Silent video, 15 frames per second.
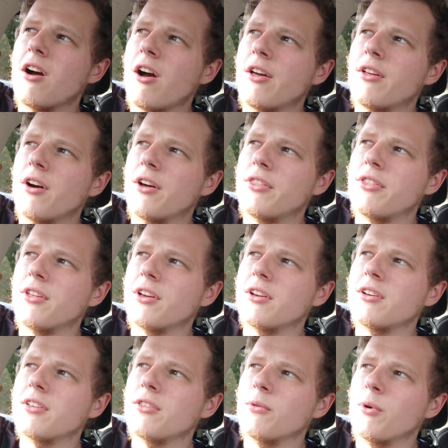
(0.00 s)
I
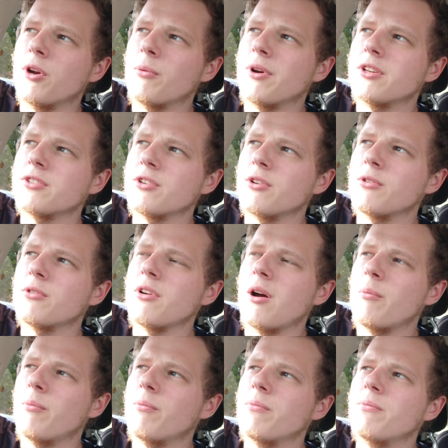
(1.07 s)
think the one I went to,
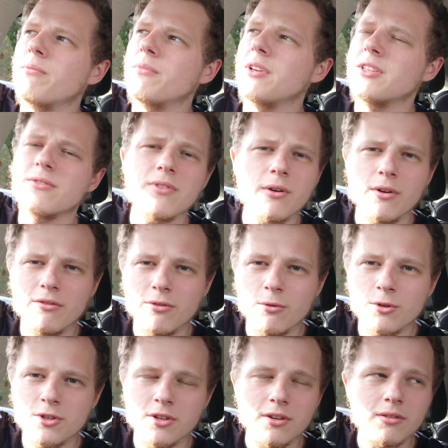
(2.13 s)
it's very
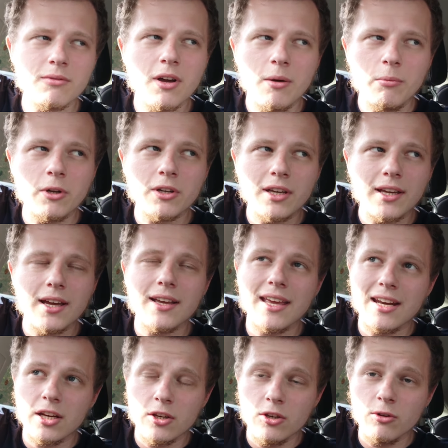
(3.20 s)
unfortunate. I'm looking at
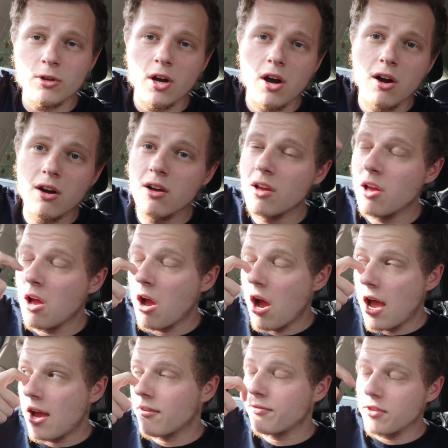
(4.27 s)
getting a new car.
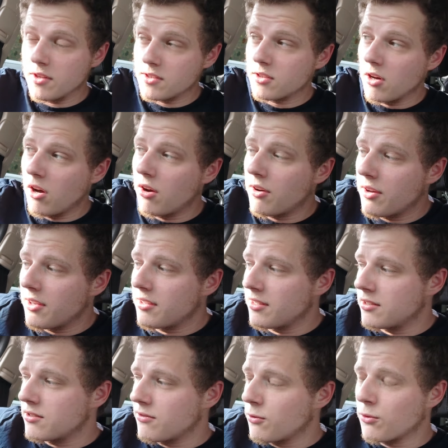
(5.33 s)
I have this car,
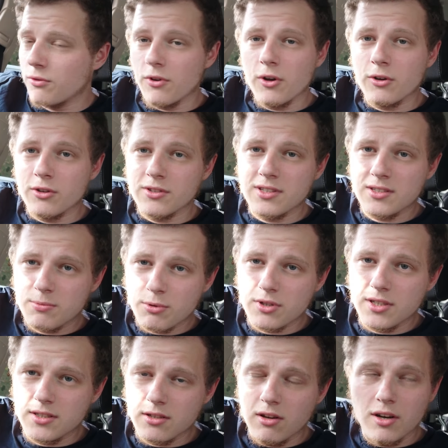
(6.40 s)
it's a Ford Focus, it's
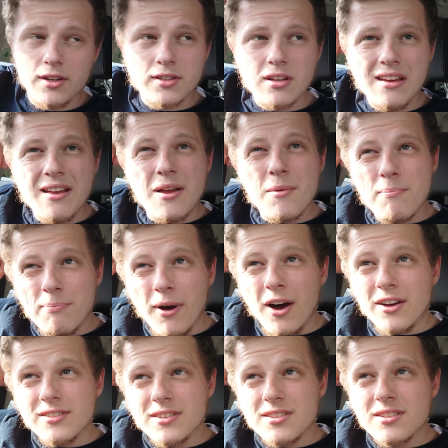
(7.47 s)
pretty solid,
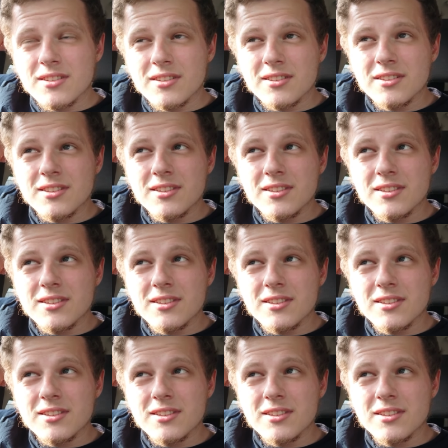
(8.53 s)
but